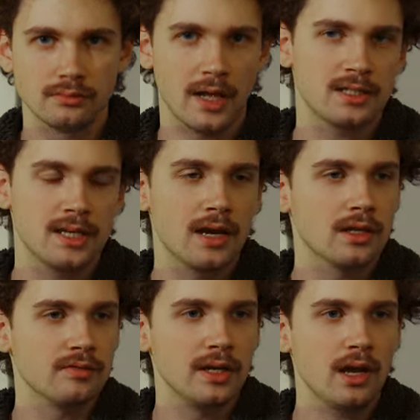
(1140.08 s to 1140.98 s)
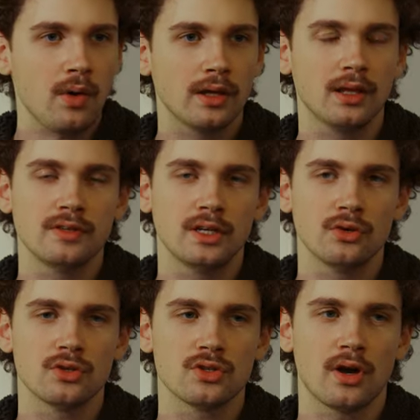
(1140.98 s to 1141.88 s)
that's the end of the video. I'd love to
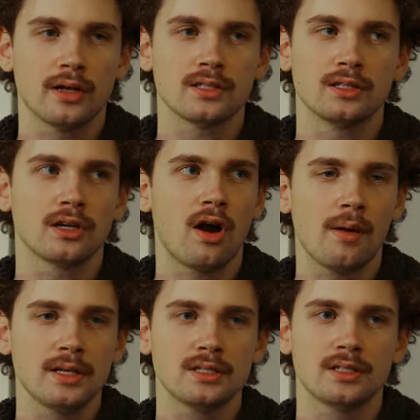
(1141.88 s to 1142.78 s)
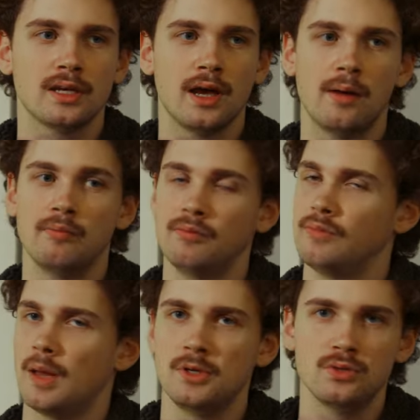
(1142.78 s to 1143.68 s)
hear your thoughts in the comments.
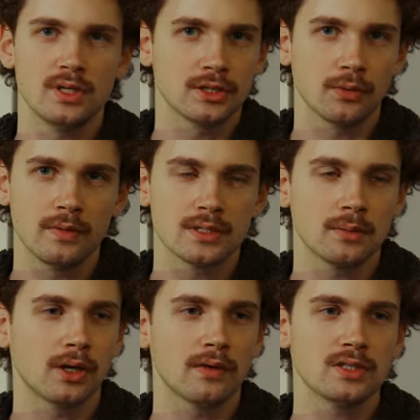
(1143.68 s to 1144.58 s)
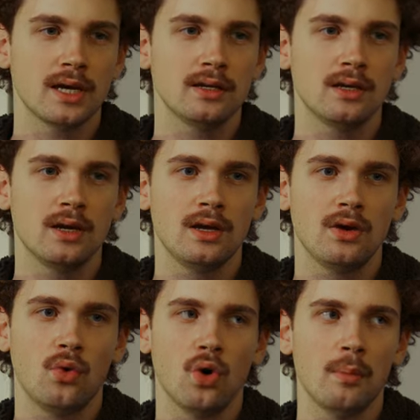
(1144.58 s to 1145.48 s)
Maybe you disagree with something I've said,
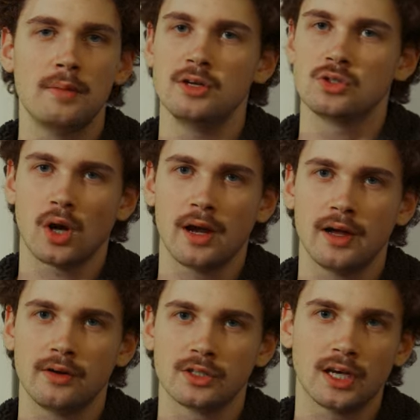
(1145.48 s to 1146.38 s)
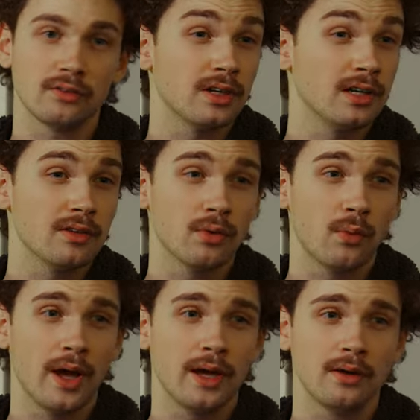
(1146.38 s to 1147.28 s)
or maybe you tried it out yourself in a different
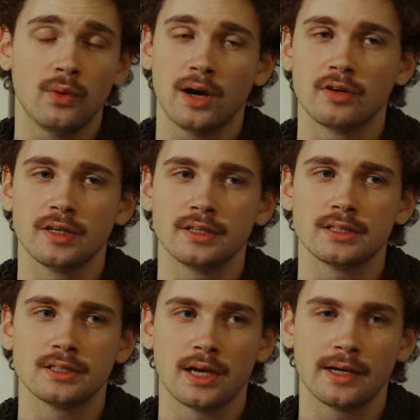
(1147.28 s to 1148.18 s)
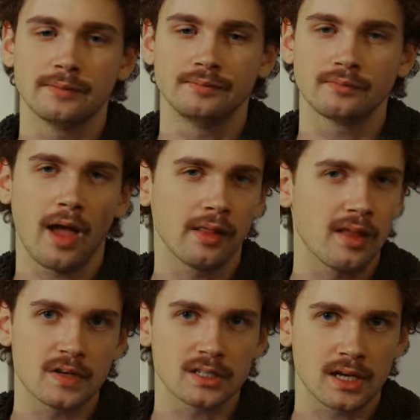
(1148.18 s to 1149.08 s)
way. Whatever it is, I
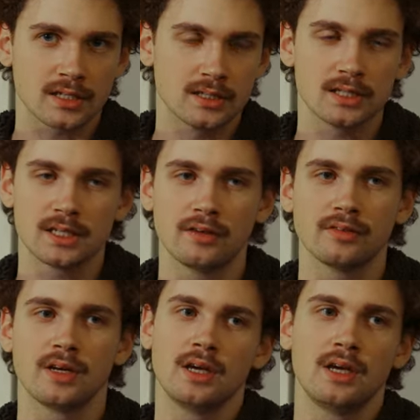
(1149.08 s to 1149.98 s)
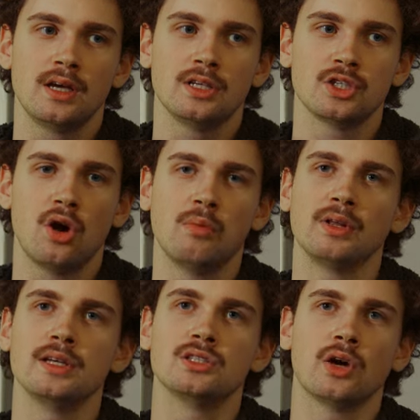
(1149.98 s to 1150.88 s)
love discussing this stuff. So
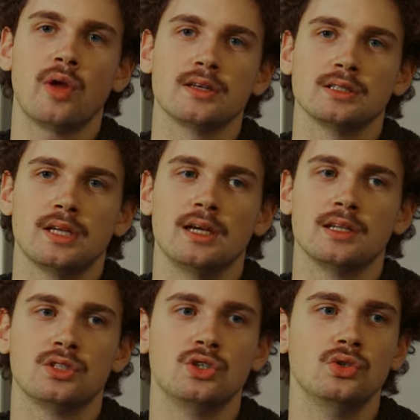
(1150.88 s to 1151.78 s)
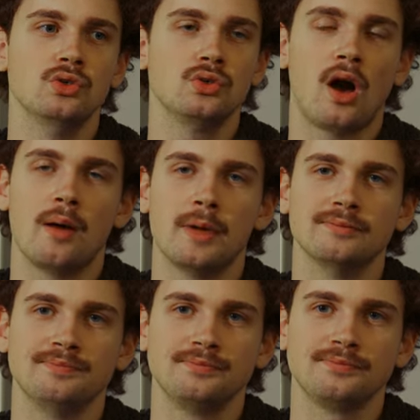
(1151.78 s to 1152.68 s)
please don't hesitate to
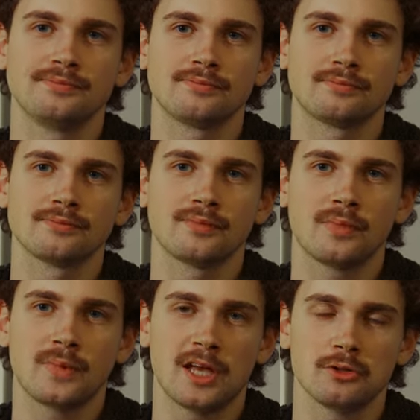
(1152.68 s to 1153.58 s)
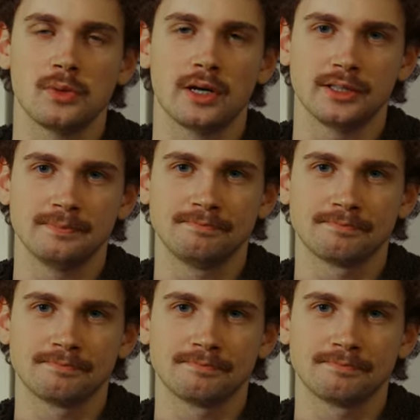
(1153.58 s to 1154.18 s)
comment. Thanks for watching.